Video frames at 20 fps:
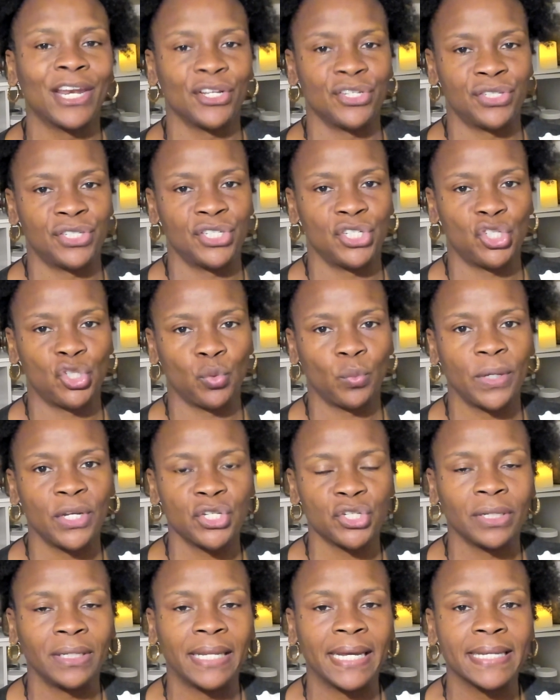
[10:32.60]

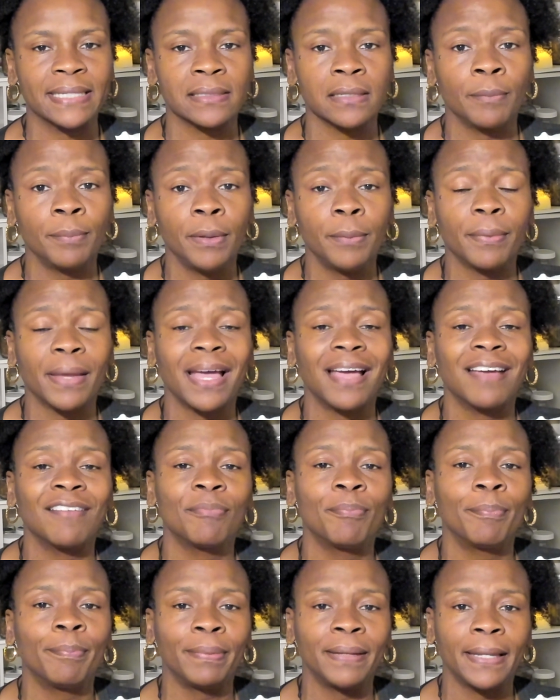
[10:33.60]
situation. Like some people have
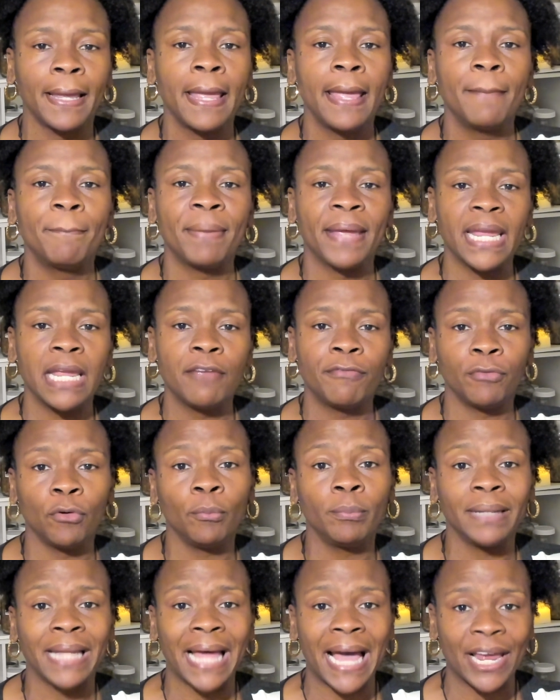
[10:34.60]
painful
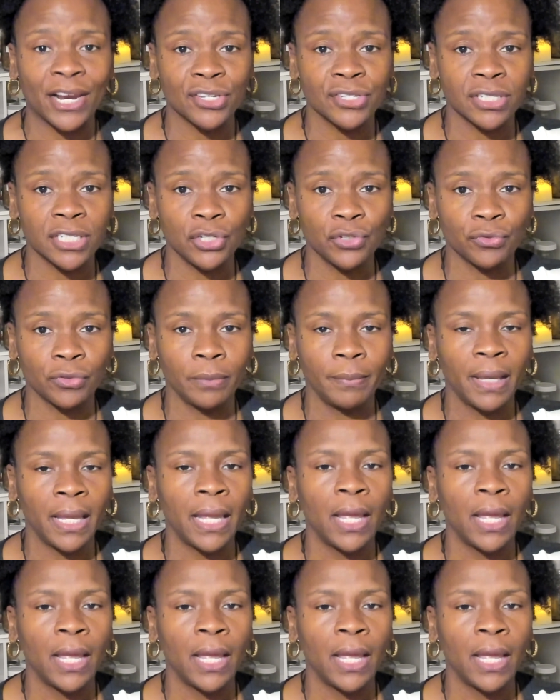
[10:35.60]
bladder syndrome.